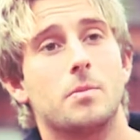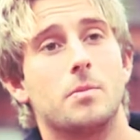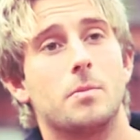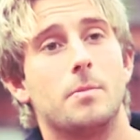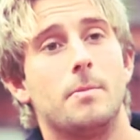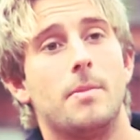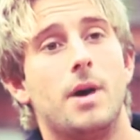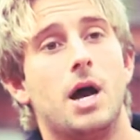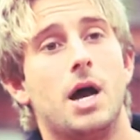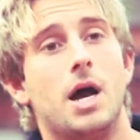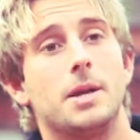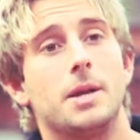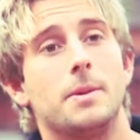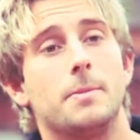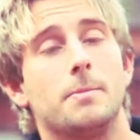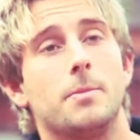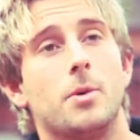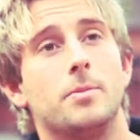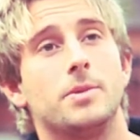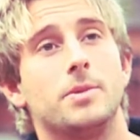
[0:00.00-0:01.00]
My
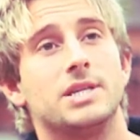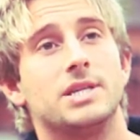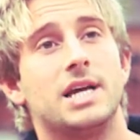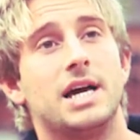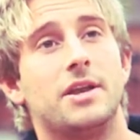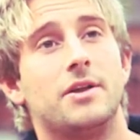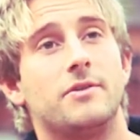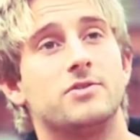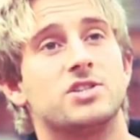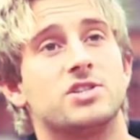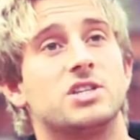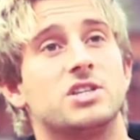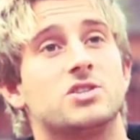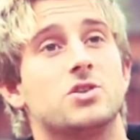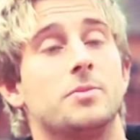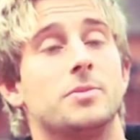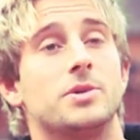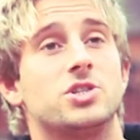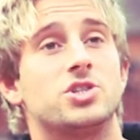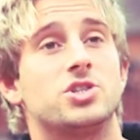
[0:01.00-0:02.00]
mum and dad obviously took
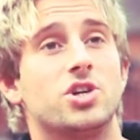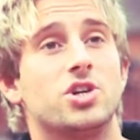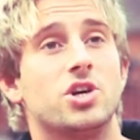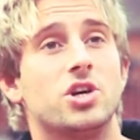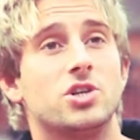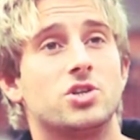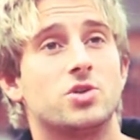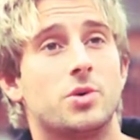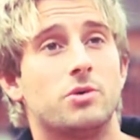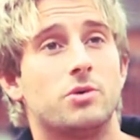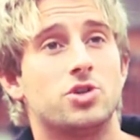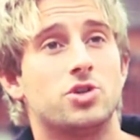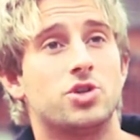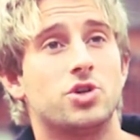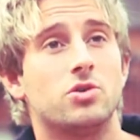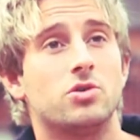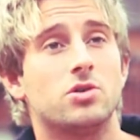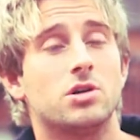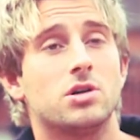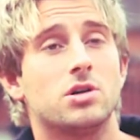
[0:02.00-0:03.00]
me to church when I was
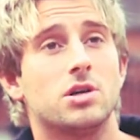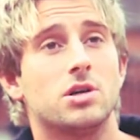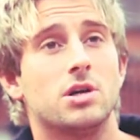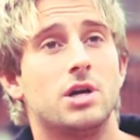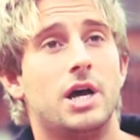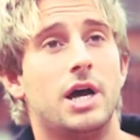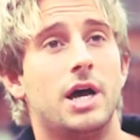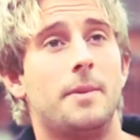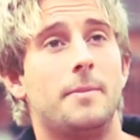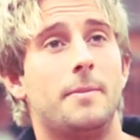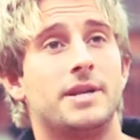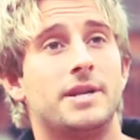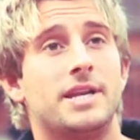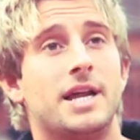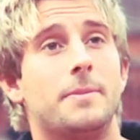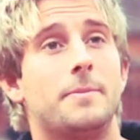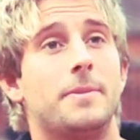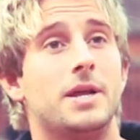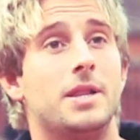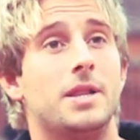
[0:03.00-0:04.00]
young, my
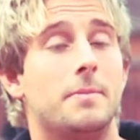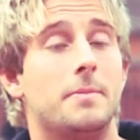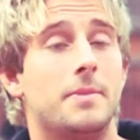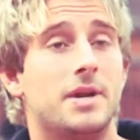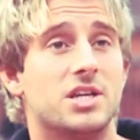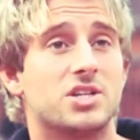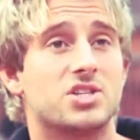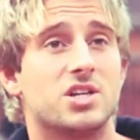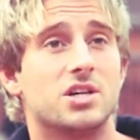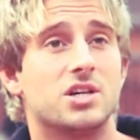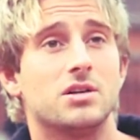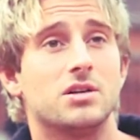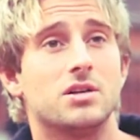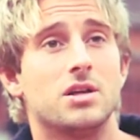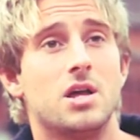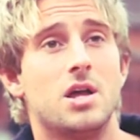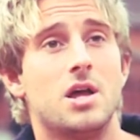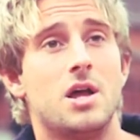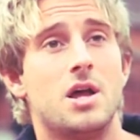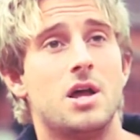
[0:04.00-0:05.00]
dad being the minister.
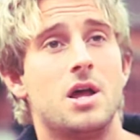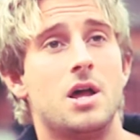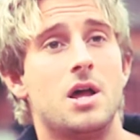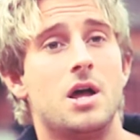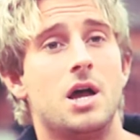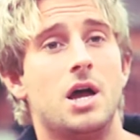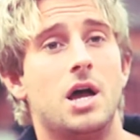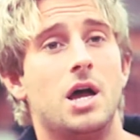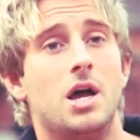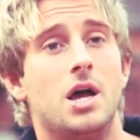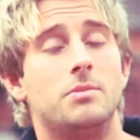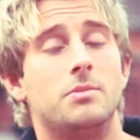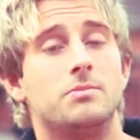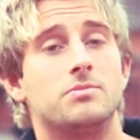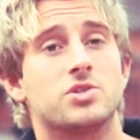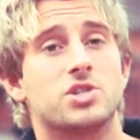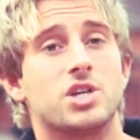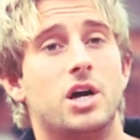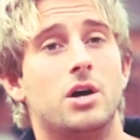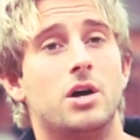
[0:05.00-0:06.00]

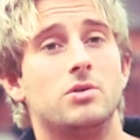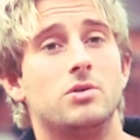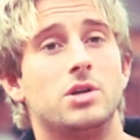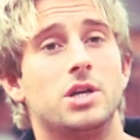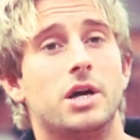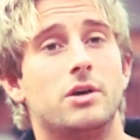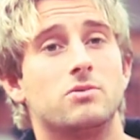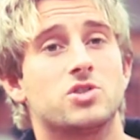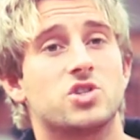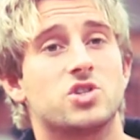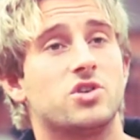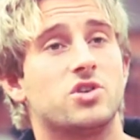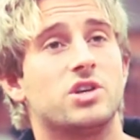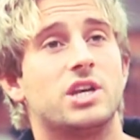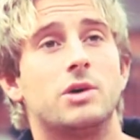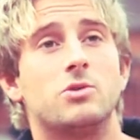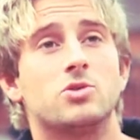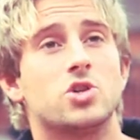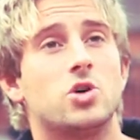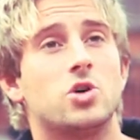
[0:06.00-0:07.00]
So, you know,
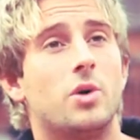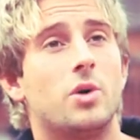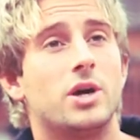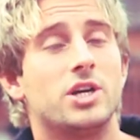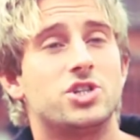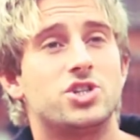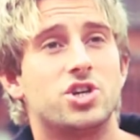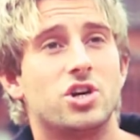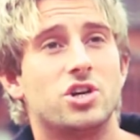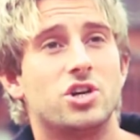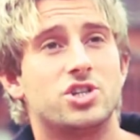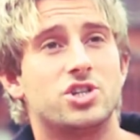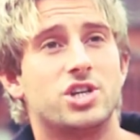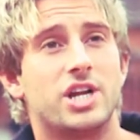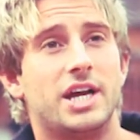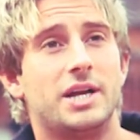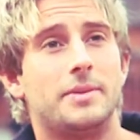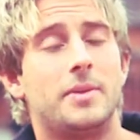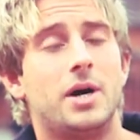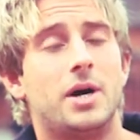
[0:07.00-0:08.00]
Sunday was always church
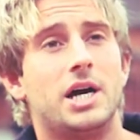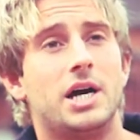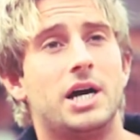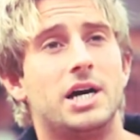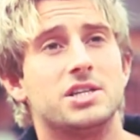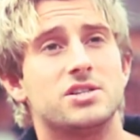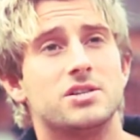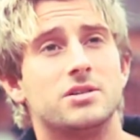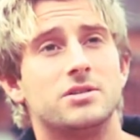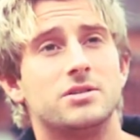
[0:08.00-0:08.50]
day in my eyes.